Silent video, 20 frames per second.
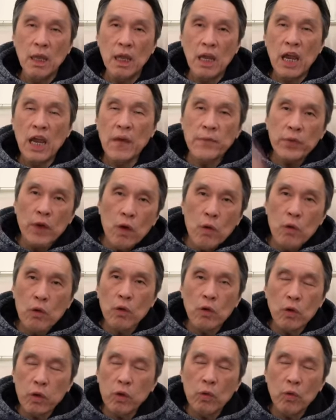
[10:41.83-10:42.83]
have no
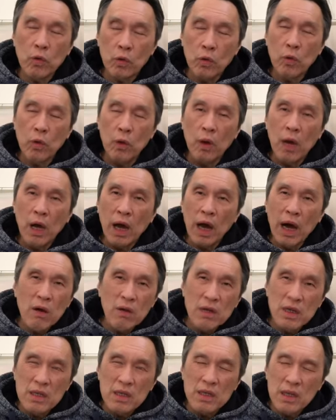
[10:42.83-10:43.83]
clue how
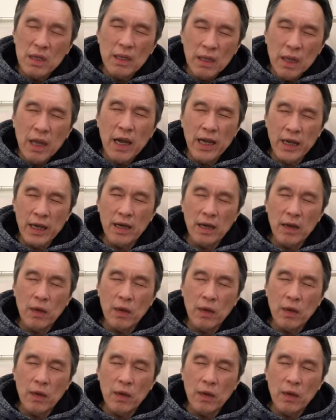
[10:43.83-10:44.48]
is it like